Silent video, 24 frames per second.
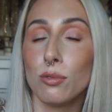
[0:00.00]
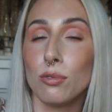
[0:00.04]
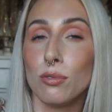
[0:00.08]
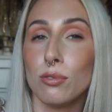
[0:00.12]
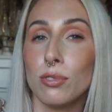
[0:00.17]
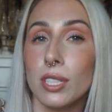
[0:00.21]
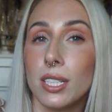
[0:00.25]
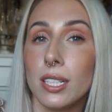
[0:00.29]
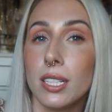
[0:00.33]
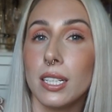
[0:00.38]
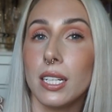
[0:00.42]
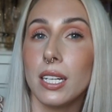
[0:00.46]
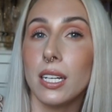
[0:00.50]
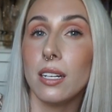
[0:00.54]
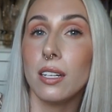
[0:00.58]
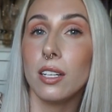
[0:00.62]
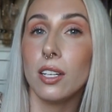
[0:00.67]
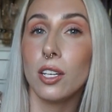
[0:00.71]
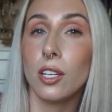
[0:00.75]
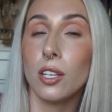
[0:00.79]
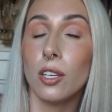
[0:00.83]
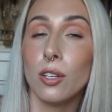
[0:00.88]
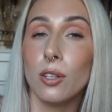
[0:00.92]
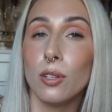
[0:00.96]
really
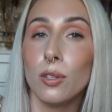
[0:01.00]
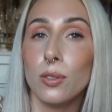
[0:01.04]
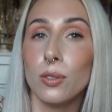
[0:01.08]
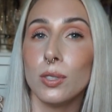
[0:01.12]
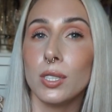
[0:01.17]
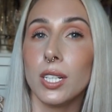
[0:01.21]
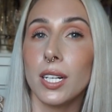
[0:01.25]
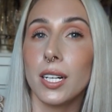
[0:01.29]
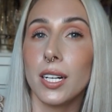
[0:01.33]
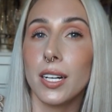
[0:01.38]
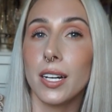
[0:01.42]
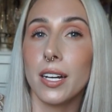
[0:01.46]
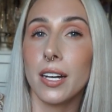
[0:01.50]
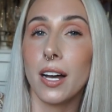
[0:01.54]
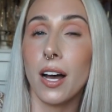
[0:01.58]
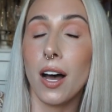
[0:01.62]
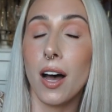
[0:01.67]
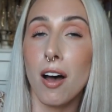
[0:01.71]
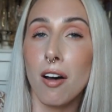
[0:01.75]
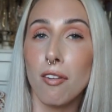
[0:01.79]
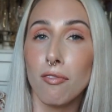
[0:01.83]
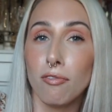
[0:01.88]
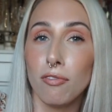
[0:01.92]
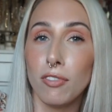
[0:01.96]
cute
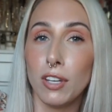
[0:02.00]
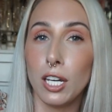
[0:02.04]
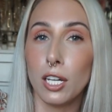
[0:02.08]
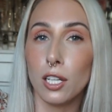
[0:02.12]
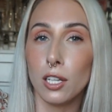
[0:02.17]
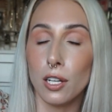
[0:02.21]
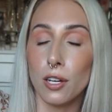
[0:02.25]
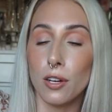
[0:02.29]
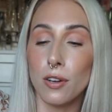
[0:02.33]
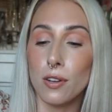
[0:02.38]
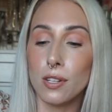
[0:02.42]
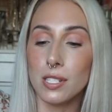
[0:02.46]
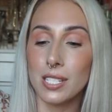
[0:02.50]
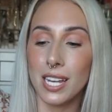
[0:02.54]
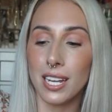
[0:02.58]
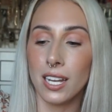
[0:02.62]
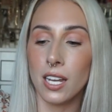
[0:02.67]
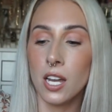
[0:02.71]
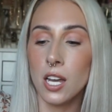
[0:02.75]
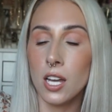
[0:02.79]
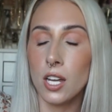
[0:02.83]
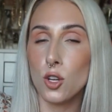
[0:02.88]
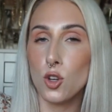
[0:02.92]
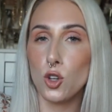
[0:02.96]
comfy clothes
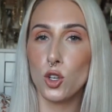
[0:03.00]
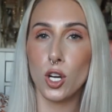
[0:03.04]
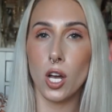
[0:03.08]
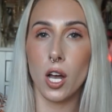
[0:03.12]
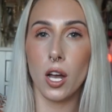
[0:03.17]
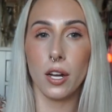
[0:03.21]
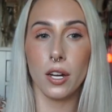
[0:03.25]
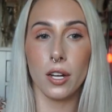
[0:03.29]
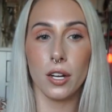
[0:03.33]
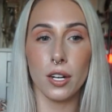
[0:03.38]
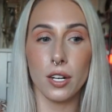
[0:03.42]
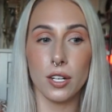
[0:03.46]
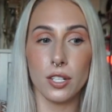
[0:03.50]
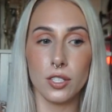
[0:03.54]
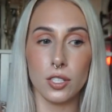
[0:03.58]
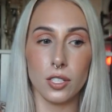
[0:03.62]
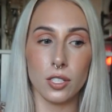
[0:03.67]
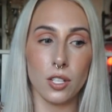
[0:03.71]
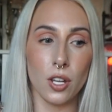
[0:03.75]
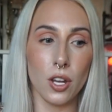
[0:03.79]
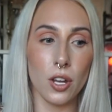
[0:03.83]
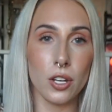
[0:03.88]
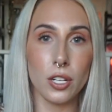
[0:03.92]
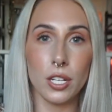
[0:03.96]
like joggers,
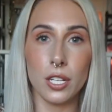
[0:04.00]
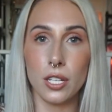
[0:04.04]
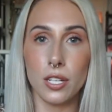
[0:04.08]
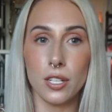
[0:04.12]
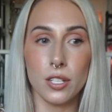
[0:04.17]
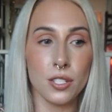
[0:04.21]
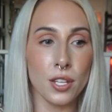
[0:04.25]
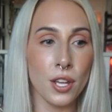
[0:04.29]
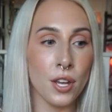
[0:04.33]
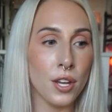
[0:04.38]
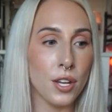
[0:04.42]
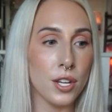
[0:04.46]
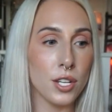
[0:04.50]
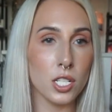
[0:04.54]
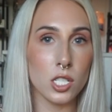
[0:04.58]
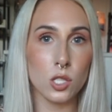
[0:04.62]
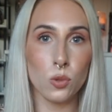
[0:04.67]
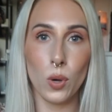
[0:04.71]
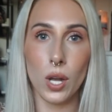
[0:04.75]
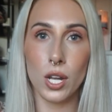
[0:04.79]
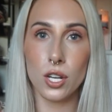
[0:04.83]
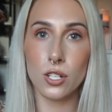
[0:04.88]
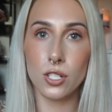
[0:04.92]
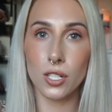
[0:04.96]
hoodies,
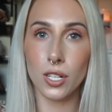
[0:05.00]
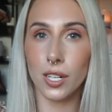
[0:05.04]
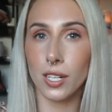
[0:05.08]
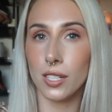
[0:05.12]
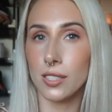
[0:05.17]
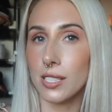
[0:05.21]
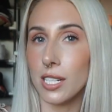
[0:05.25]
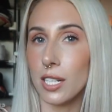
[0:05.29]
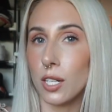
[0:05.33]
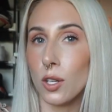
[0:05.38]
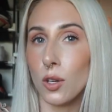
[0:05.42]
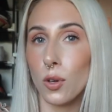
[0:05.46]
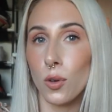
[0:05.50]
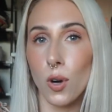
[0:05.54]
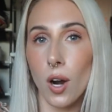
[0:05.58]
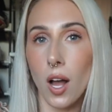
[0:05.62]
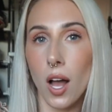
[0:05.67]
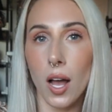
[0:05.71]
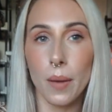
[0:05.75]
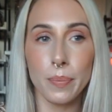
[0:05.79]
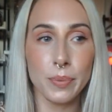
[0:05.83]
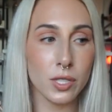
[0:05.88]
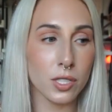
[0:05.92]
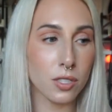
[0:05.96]
sweatshirts, like
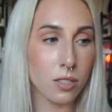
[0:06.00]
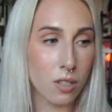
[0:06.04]
cropped,